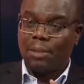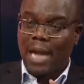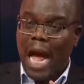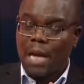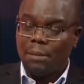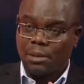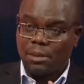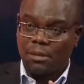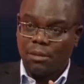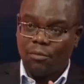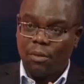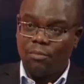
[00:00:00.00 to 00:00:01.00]
bribes
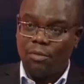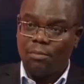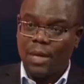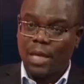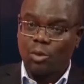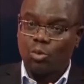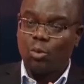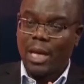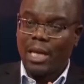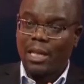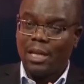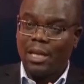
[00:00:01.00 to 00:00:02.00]
from VBS
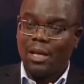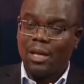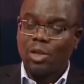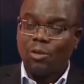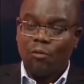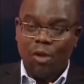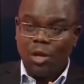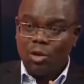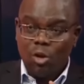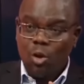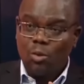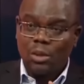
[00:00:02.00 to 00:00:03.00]
together. So Floyd
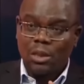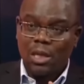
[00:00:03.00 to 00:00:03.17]
knows.